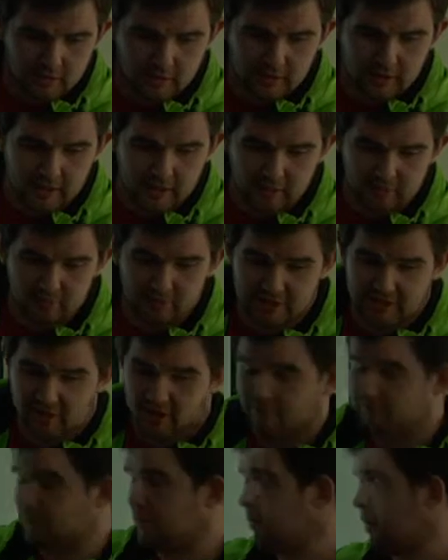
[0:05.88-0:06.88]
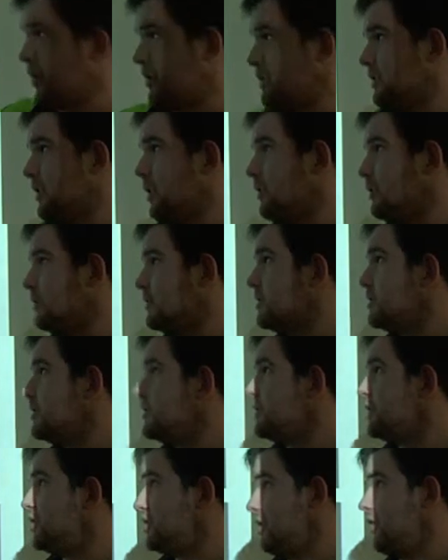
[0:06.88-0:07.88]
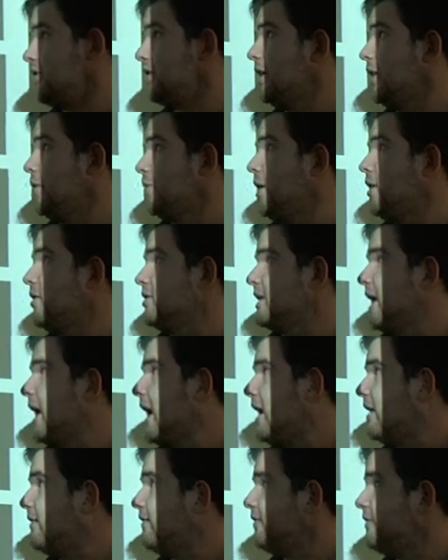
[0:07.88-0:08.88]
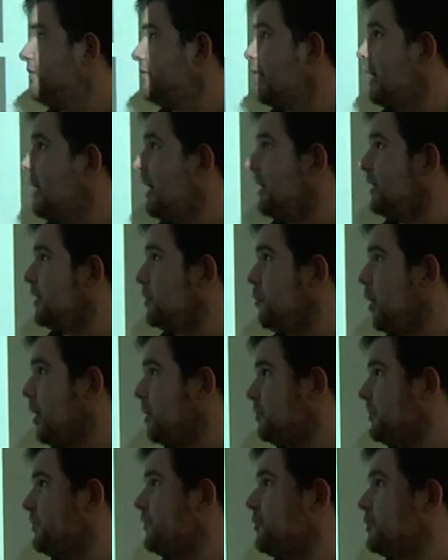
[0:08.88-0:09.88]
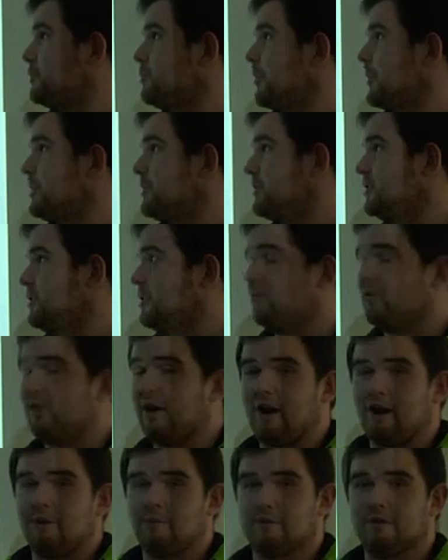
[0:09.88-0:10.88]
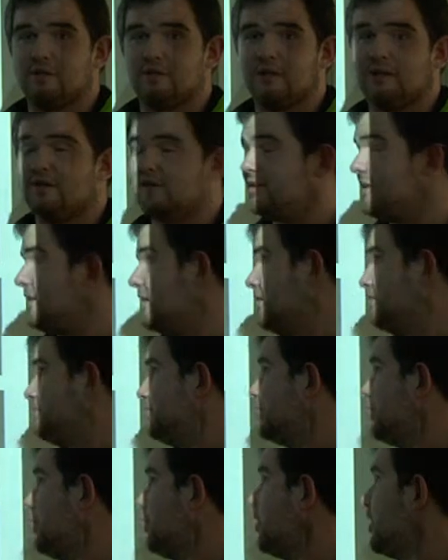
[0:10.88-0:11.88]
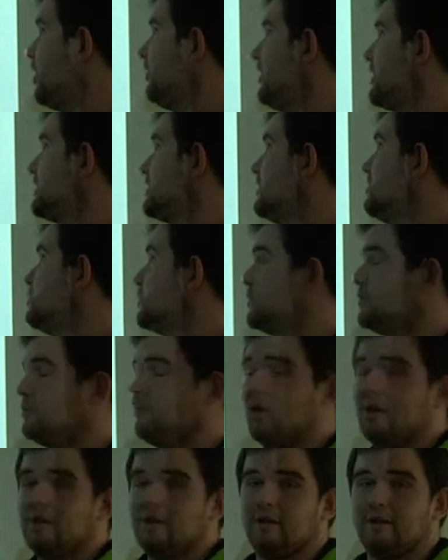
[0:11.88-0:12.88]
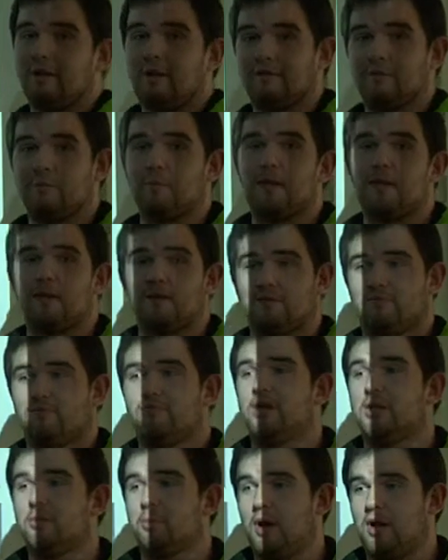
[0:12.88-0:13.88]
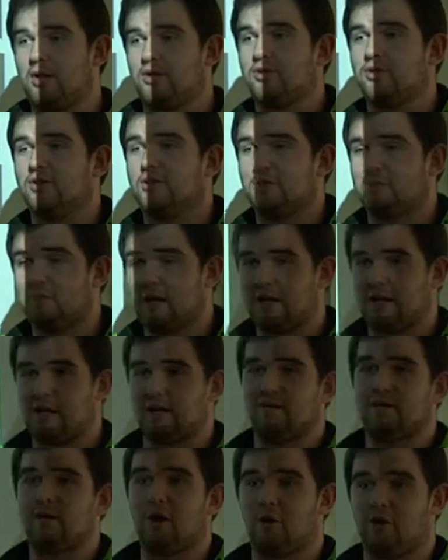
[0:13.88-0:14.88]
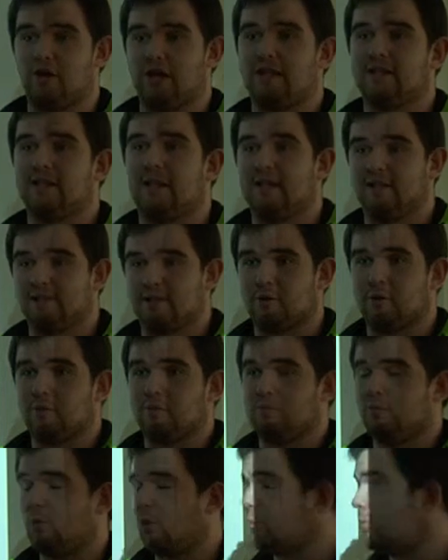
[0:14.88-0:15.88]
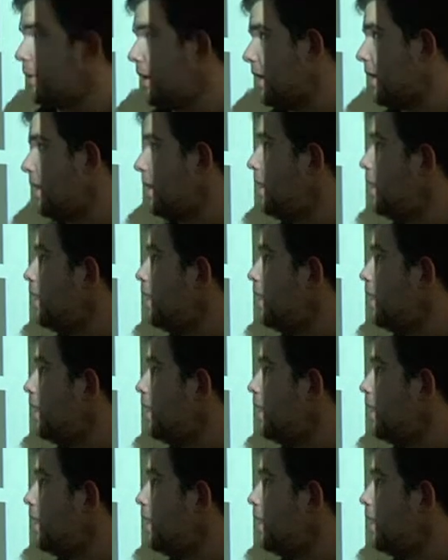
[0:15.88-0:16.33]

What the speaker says: again. Start off with the project goals. The short-term goals I have are to model my first-person shooter arms. There's the high-resolution one. I have to make. I really apologise. I'm making lower details on the better.